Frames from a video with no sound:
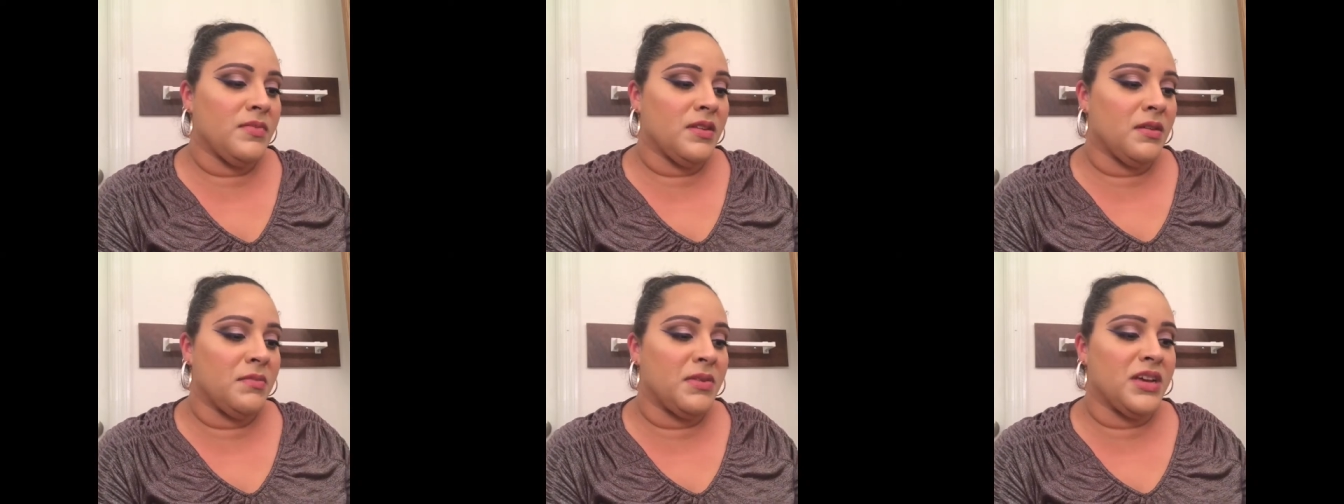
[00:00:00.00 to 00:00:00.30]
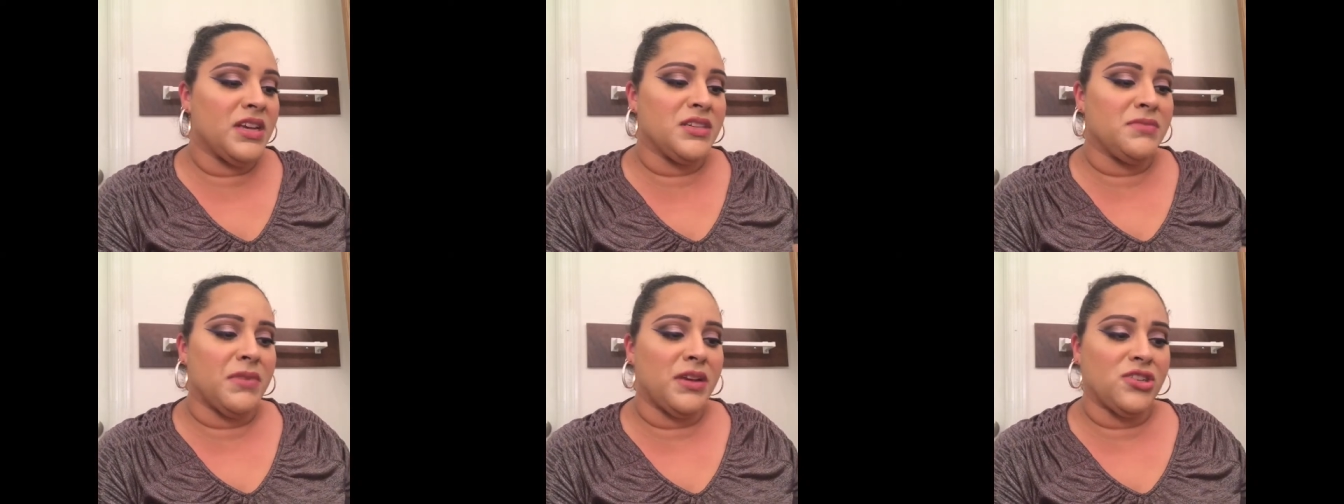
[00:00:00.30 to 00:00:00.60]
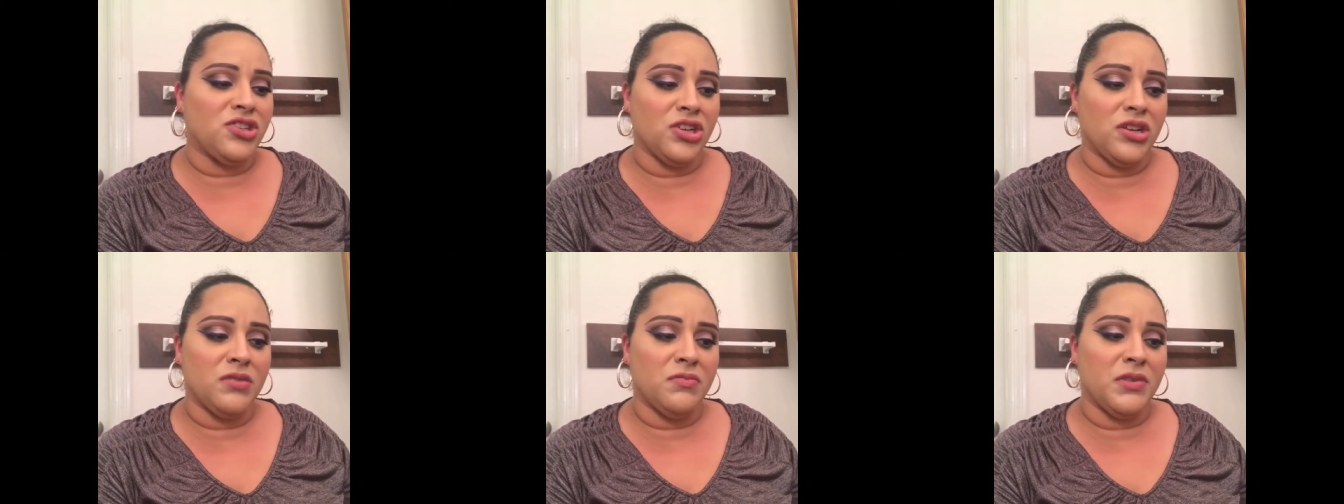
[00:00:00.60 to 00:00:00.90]
because my
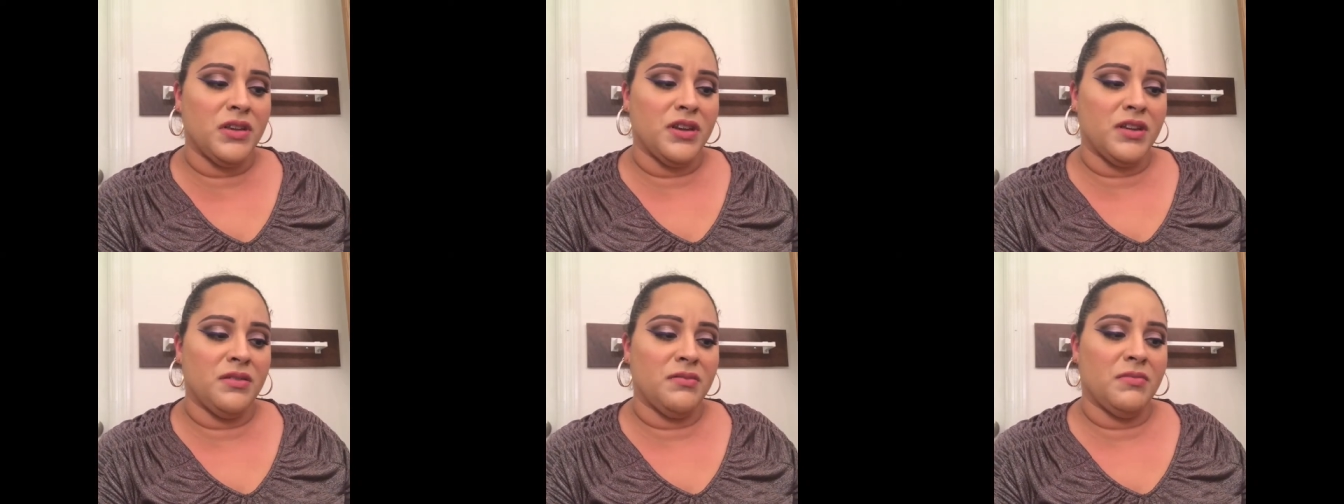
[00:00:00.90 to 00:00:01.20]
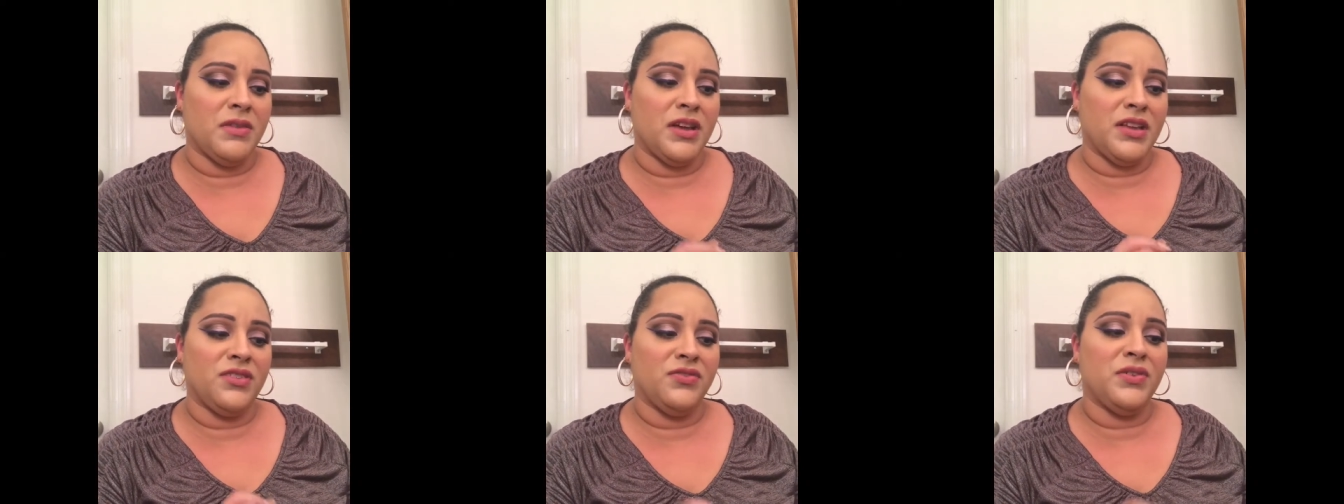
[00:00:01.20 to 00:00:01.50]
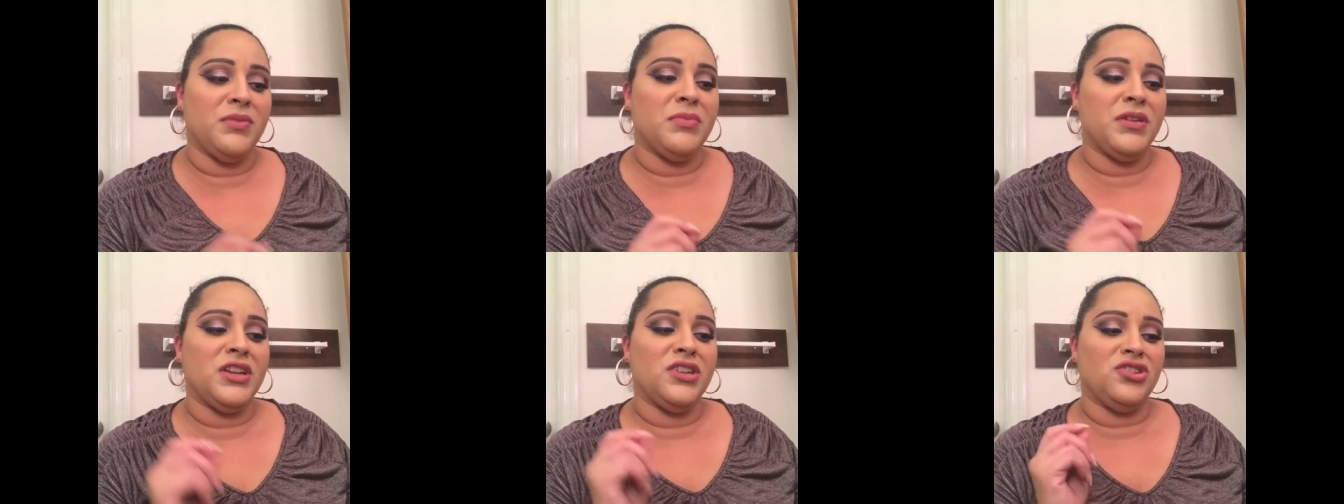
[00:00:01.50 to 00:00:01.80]
gel minute my three
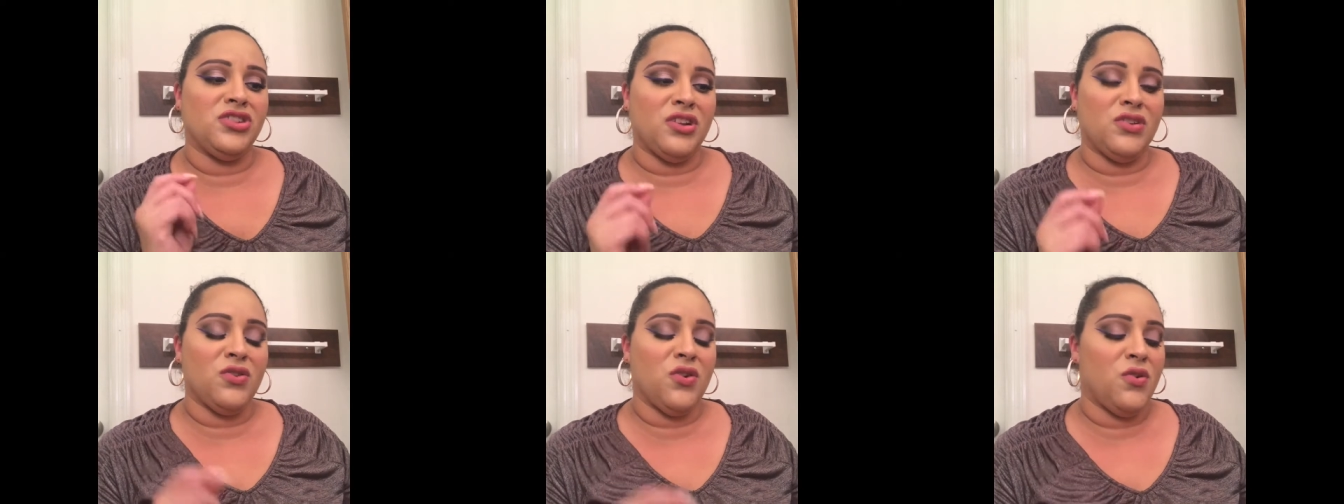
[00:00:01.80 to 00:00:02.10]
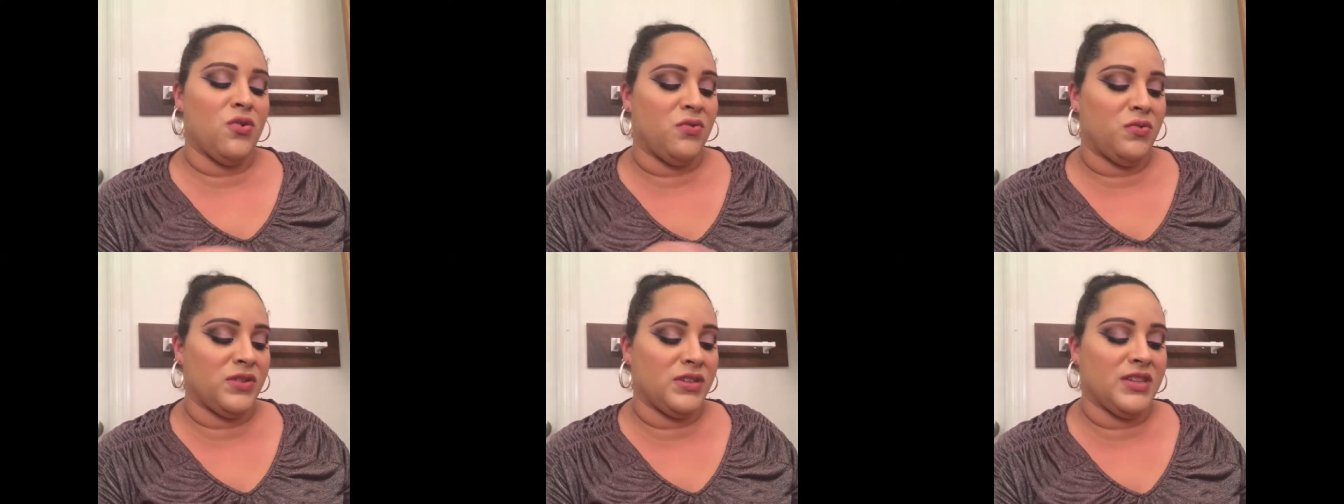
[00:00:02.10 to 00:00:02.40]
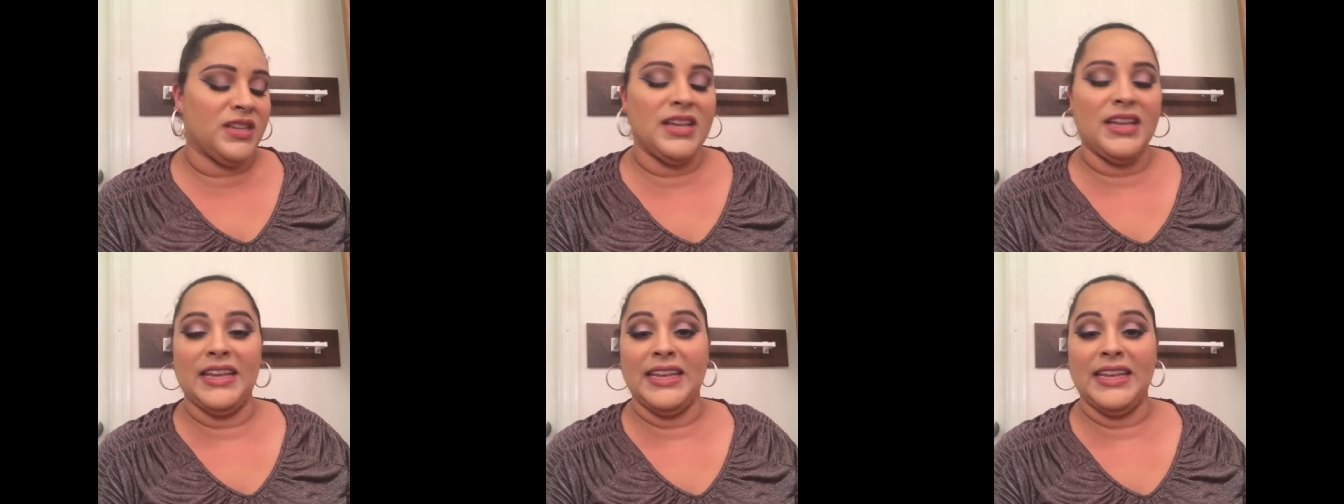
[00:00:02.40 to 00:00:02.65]
minute gel coat was